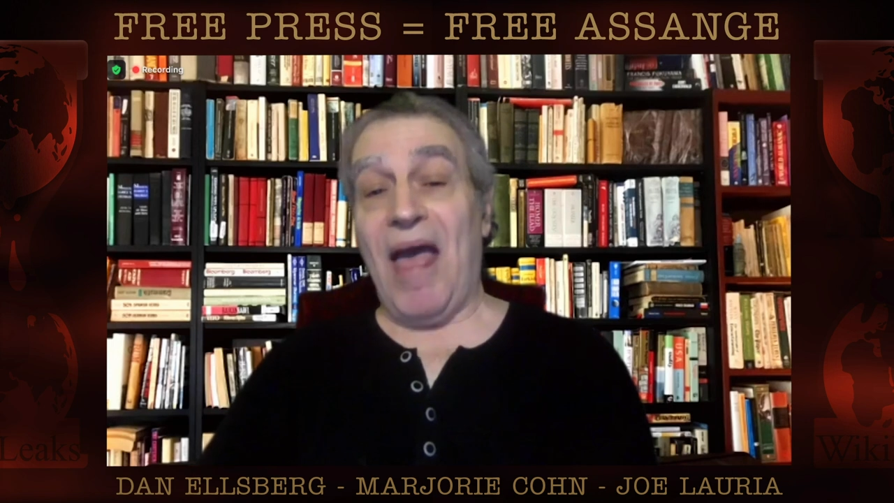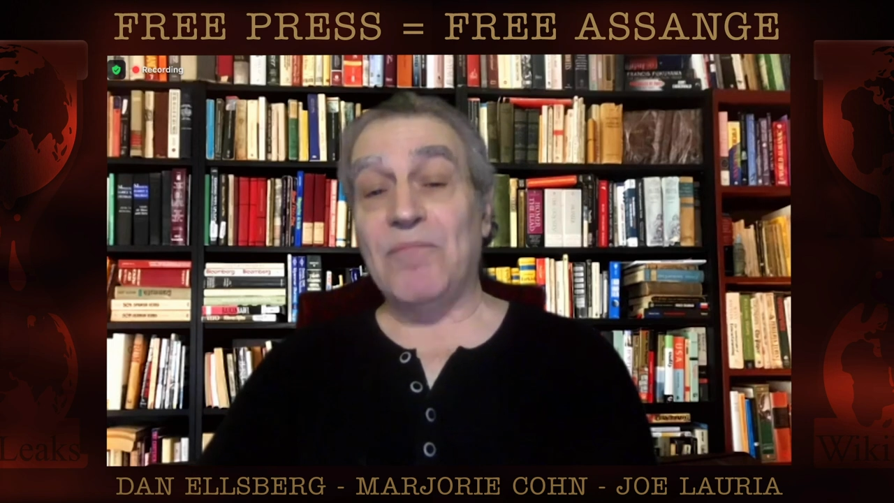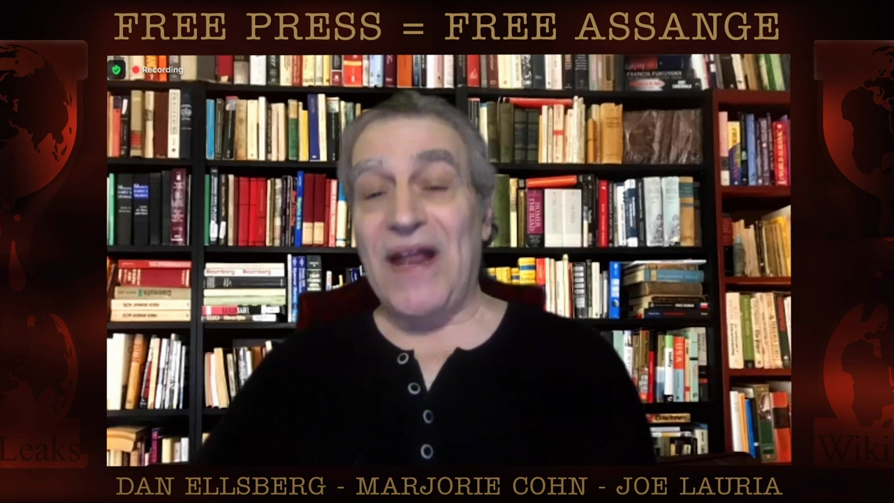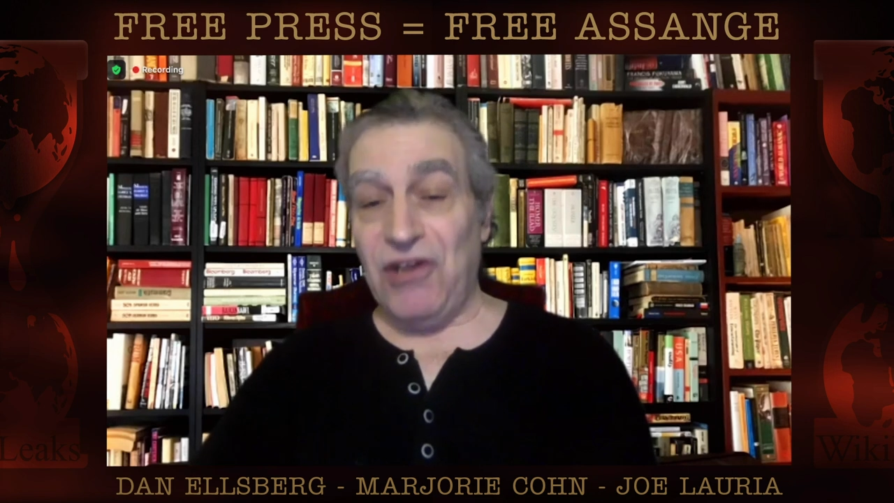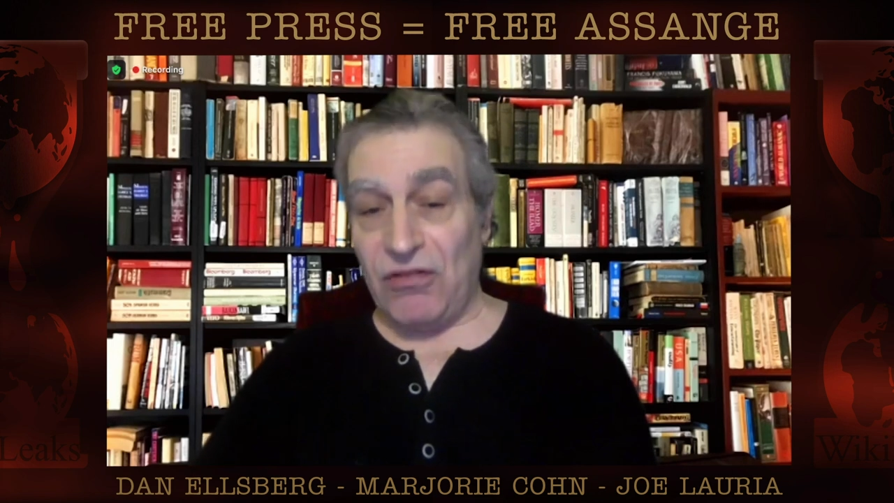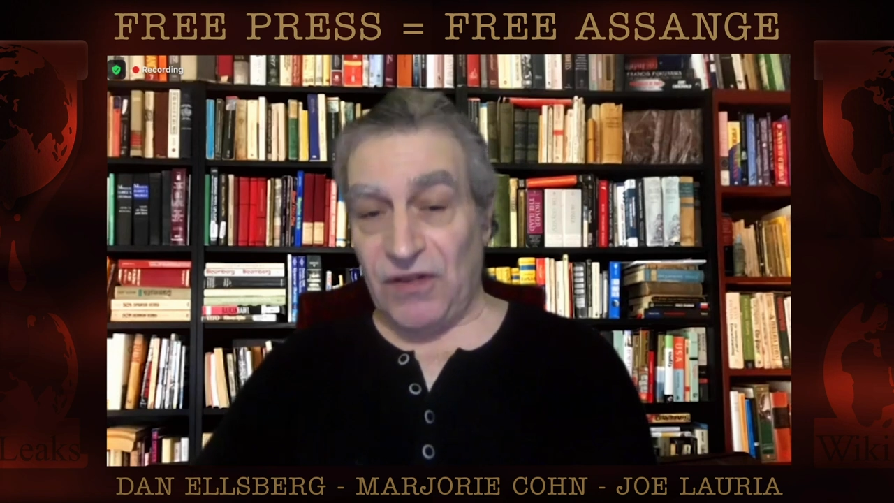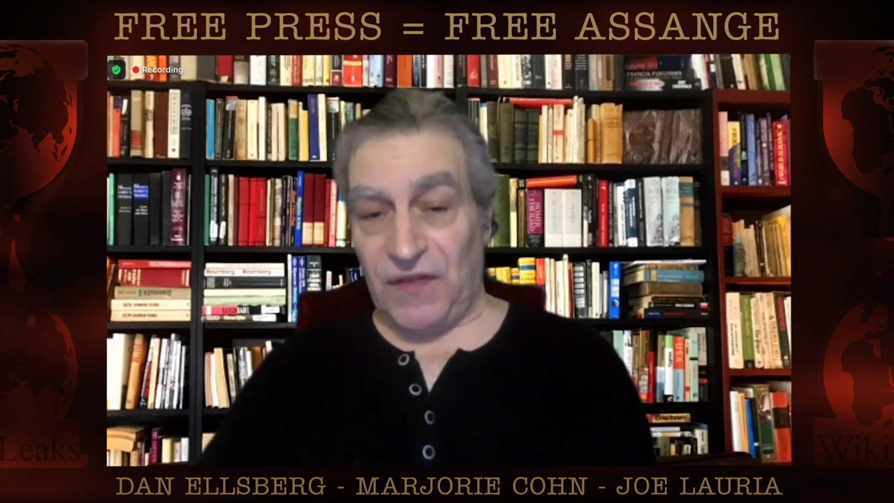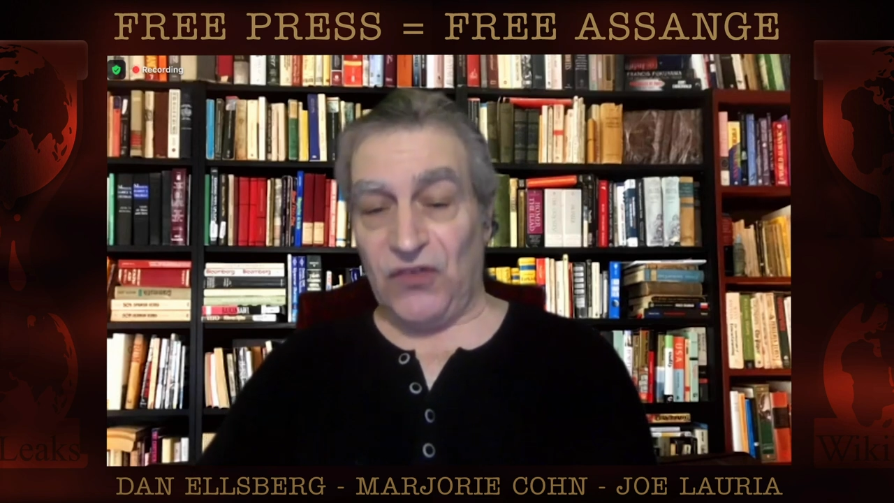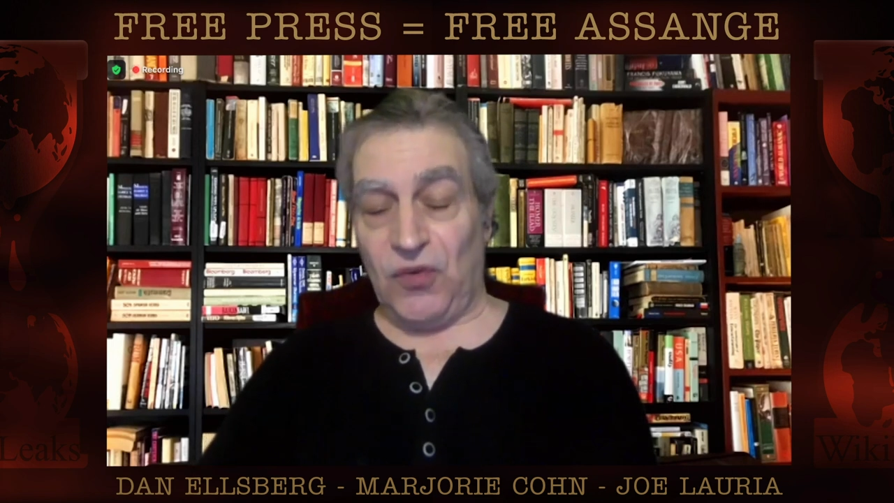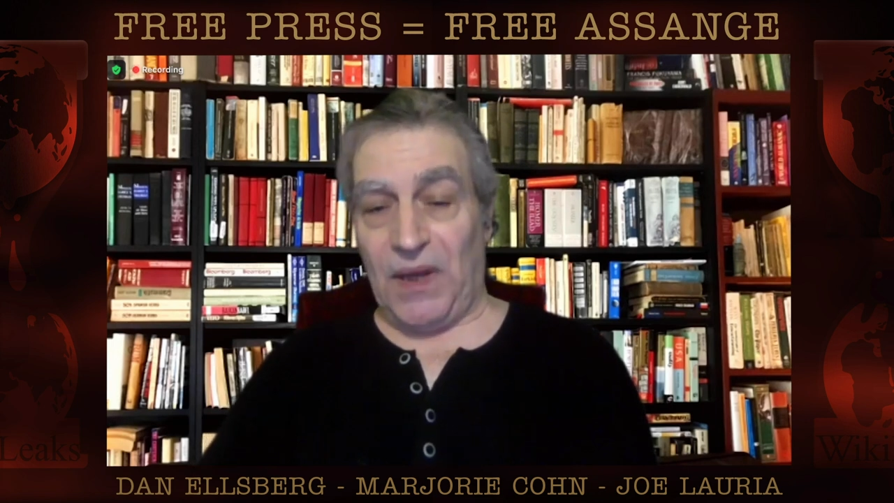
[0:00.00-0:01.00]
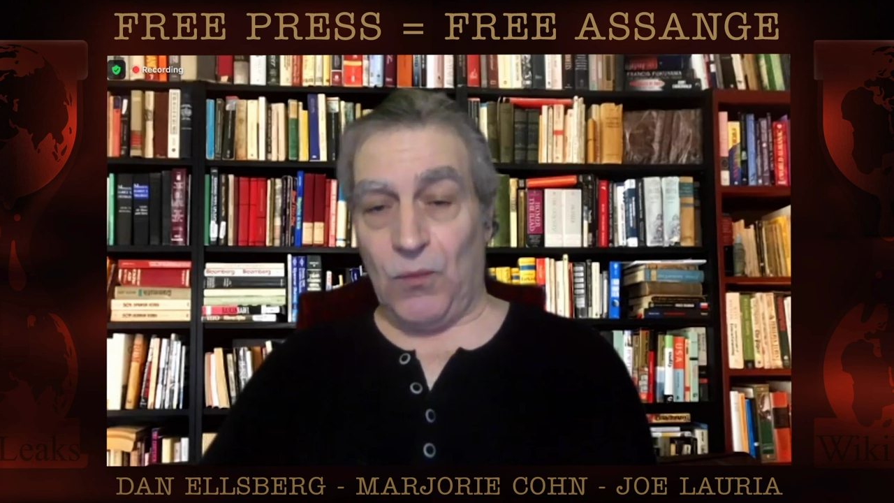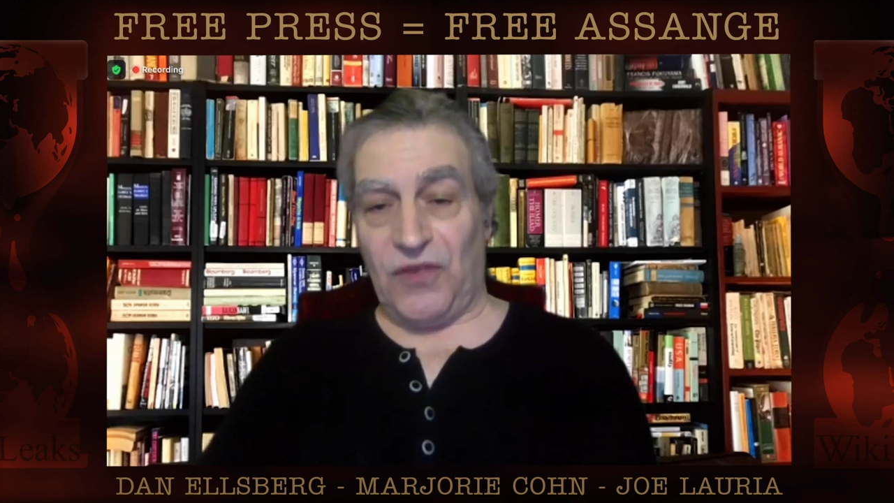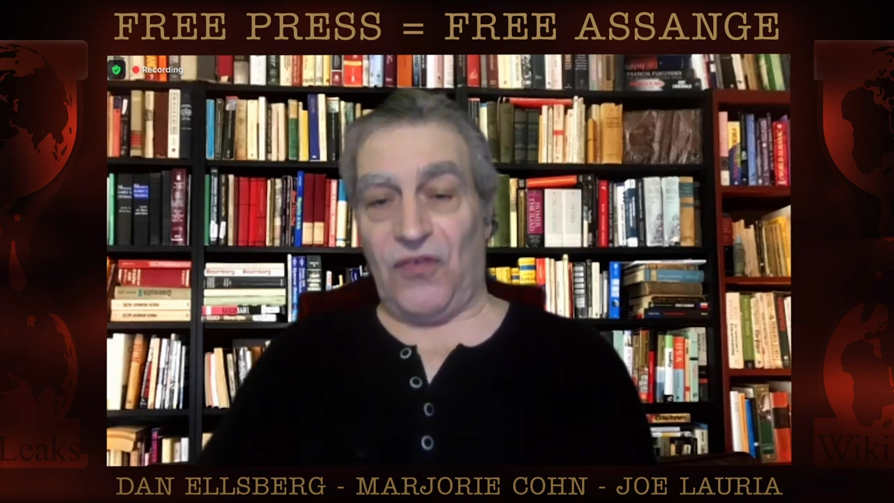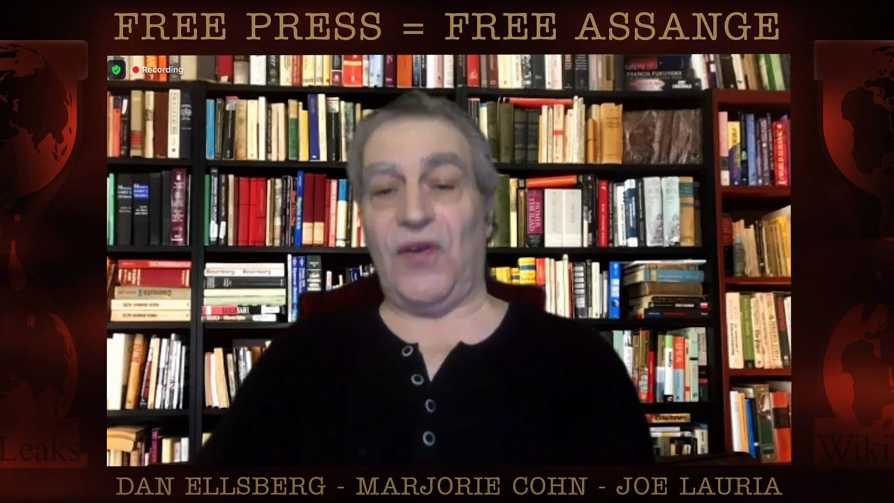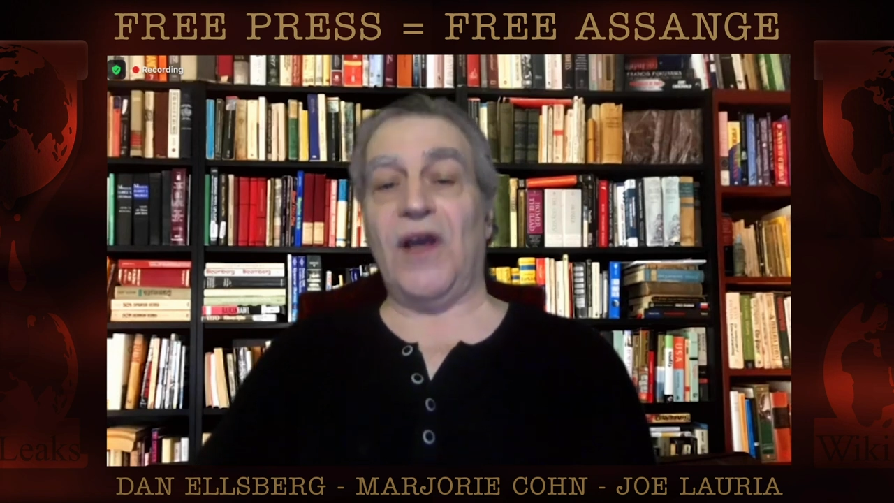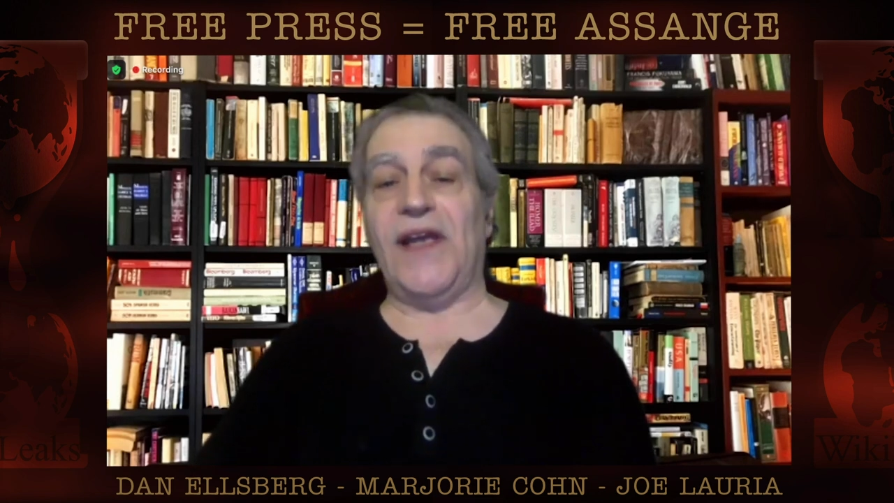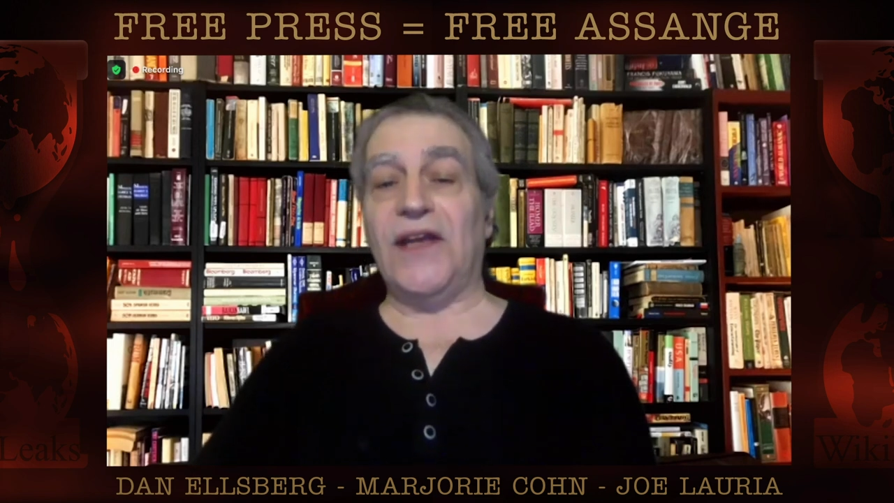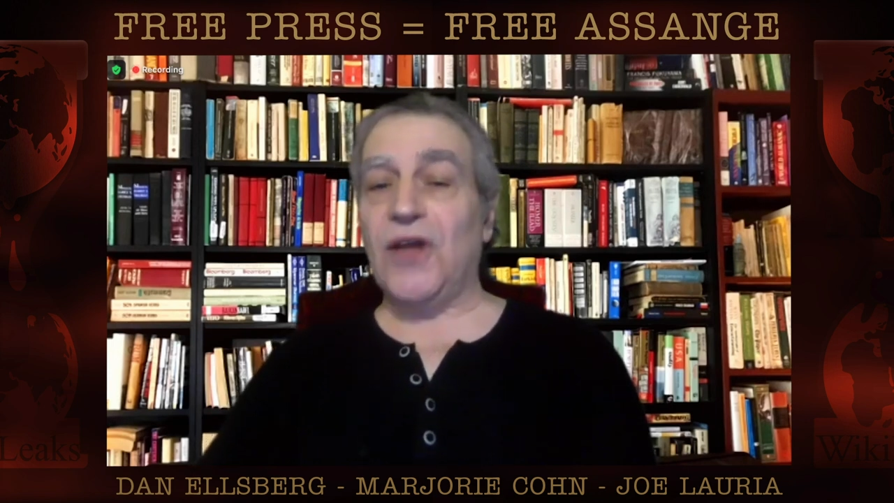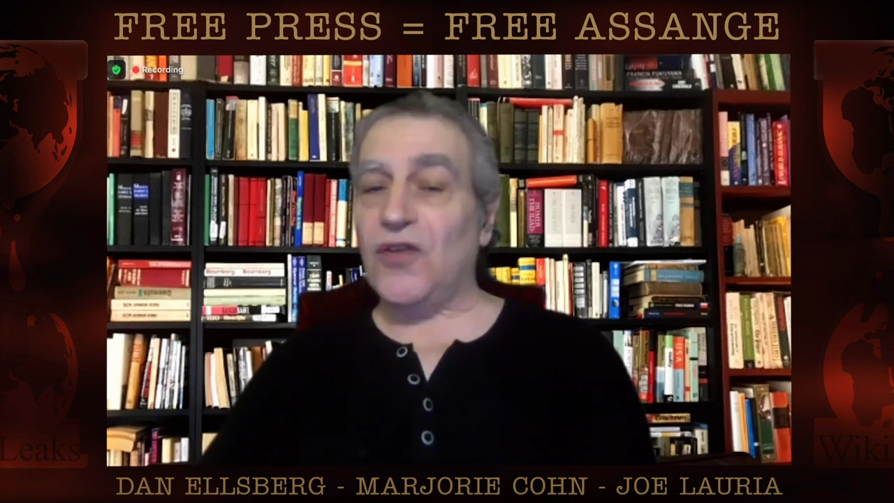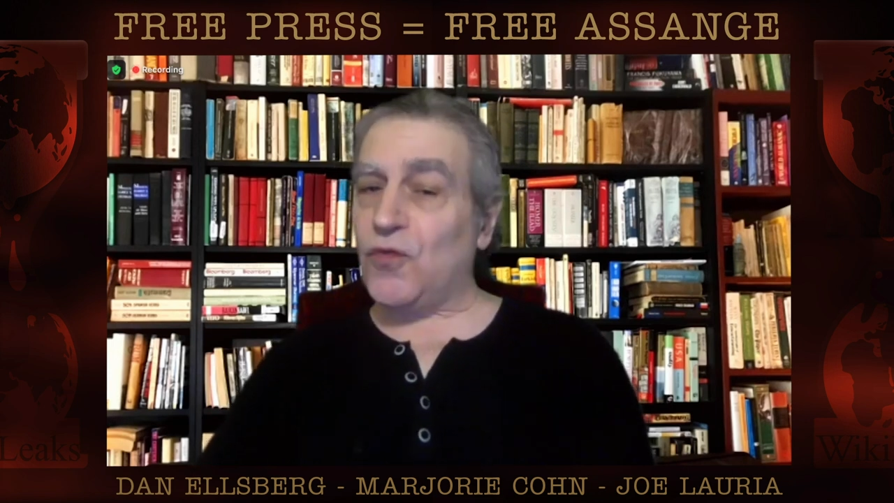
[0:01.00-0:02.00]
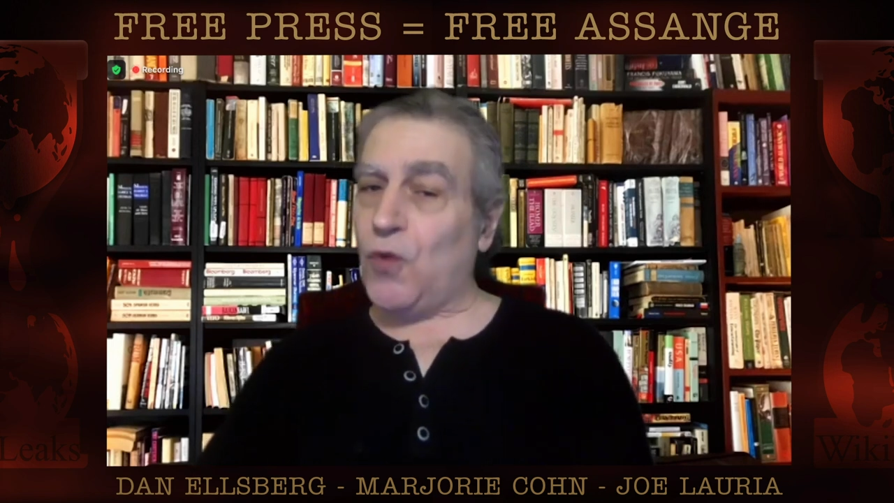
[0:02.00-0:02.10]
and many other things about what the CIA does,